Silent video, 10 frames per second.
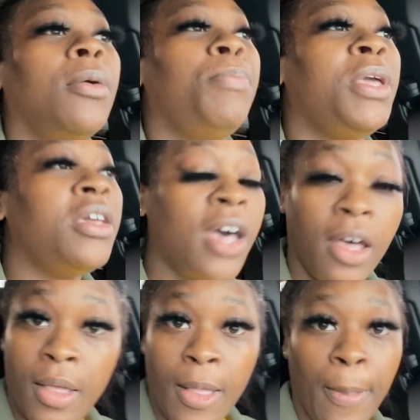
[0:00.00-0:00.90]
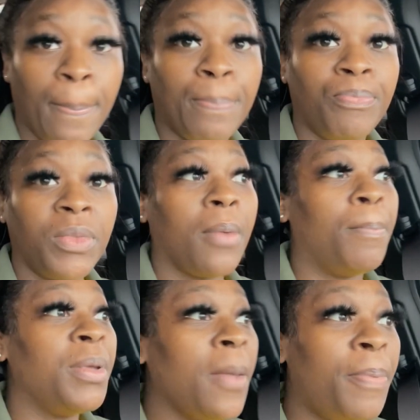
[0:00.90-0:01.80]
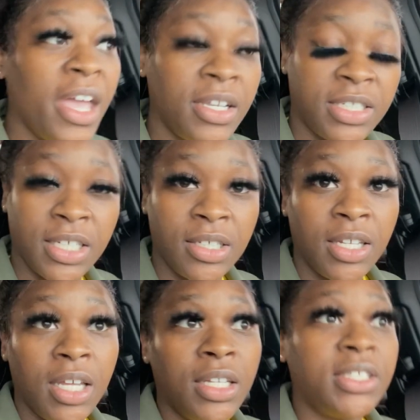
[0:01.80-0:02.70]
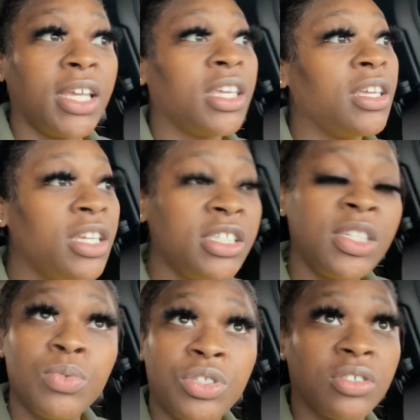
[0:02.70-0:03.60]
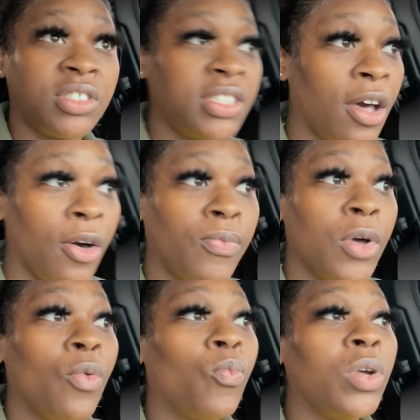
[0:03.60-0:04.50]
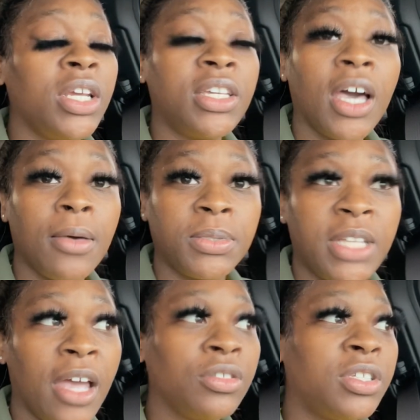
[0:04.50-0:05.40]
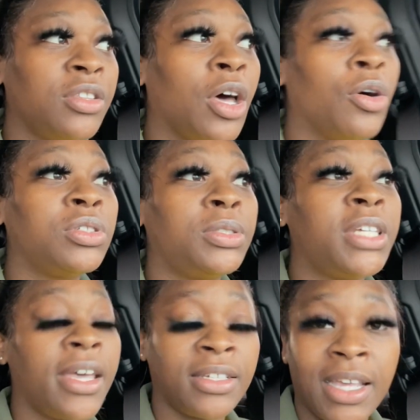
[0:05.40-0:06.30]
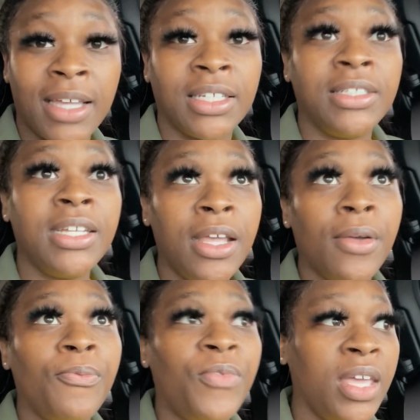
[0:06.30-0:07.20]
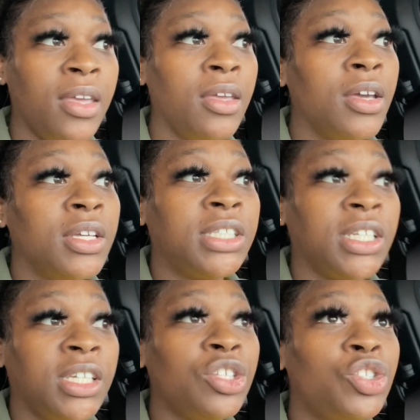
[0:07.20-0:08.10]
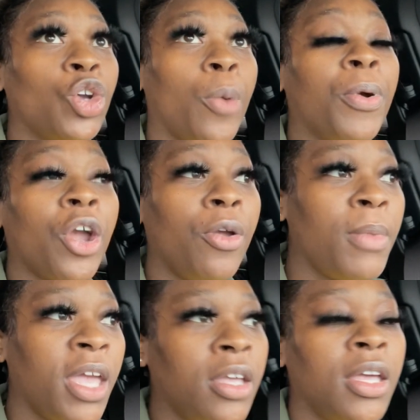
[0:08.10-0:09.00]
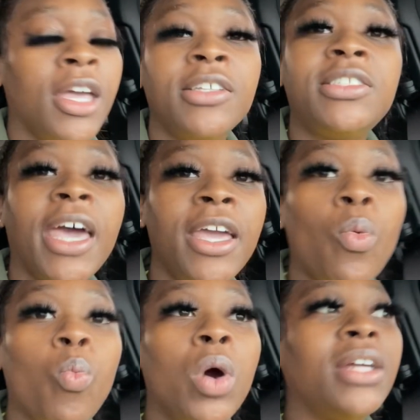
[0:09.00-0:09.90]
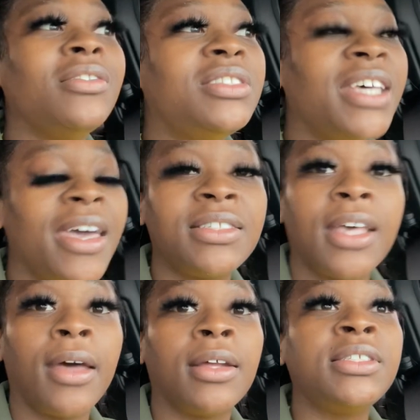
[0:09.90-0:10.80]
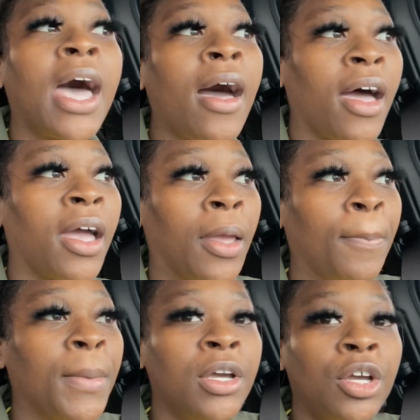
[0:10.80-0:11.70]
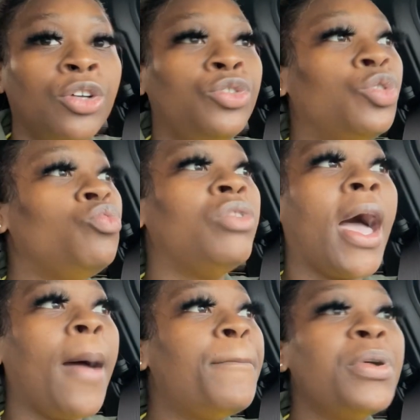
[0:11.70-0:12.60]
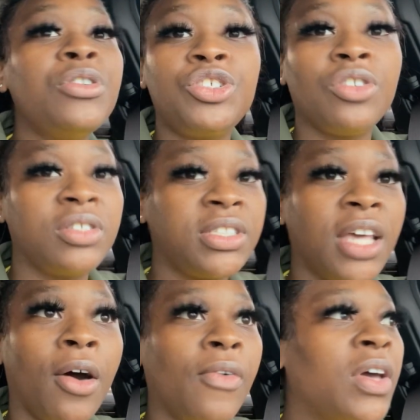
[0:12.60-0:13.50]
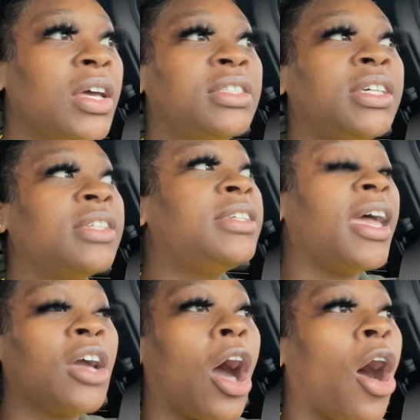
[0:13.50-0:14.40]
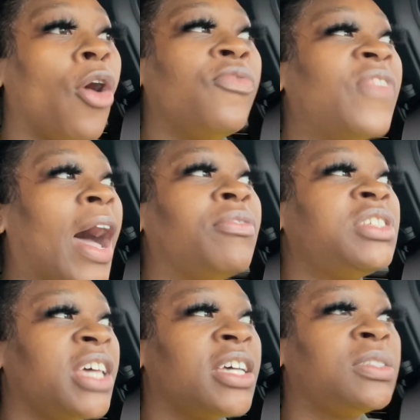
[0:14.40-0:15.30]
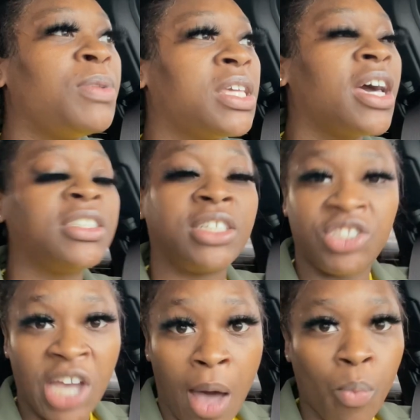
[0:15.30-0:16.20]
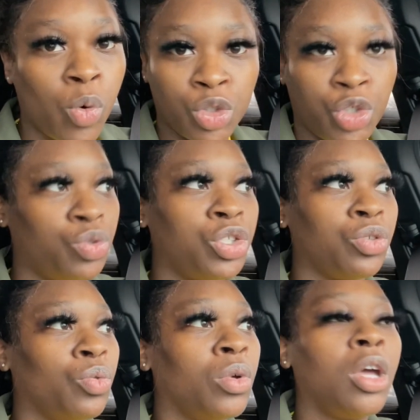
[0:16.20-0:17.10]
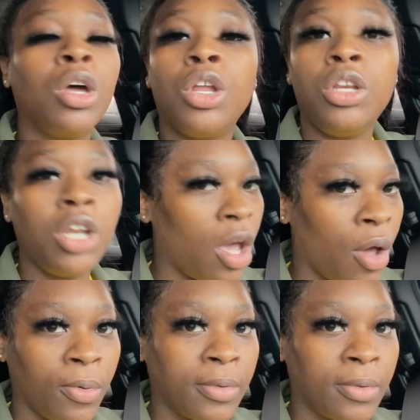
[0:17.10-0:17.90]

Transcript: be calm, be patient, take it easy with yourself. When it comes down to those tests at the DMV to get your permit, take one test at a time. Do not push yourself to take all 5 tests because the job wants you to. No.